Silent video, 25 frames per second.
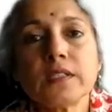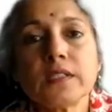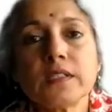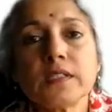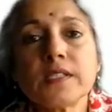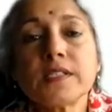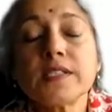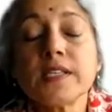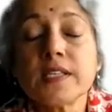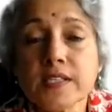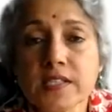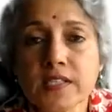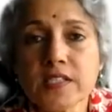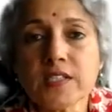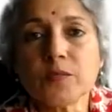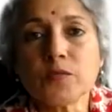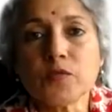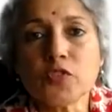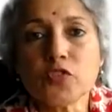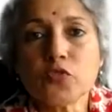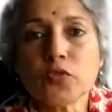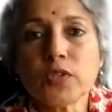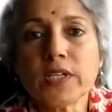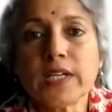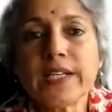systems
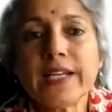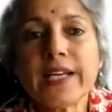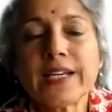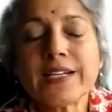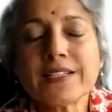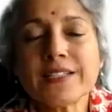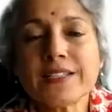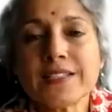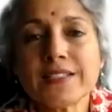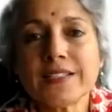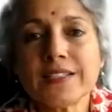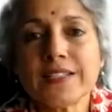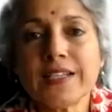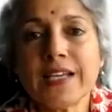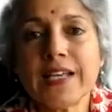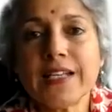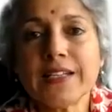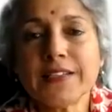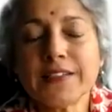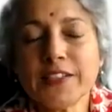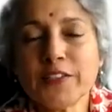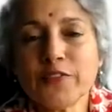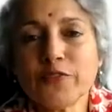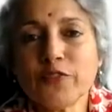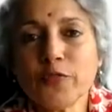to collect
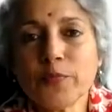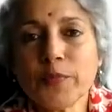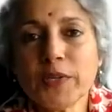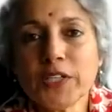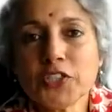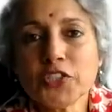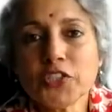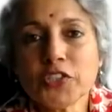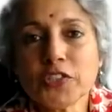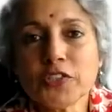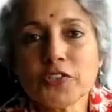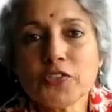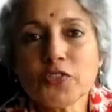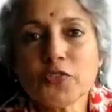health information.